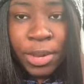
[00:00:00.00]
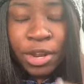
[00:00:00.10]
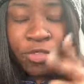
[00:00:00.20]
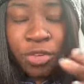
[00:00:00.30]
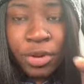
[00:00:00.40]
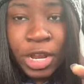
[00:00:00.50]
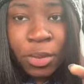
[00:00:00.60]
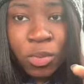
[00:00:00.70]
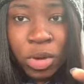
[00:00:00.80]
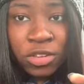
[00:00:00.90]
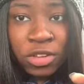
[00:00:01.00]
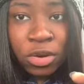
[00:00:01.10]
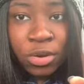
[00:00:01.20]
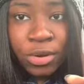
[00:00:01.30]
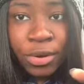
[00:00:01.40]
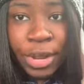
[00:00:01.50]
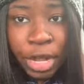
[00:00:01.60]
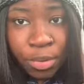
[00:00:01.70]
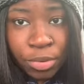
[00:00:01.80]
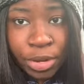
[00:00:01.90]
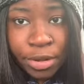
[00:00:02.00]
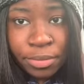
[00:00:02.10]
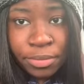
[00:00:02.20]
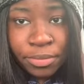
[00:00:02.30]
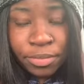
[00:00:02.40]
and if their name wasn't on their apron,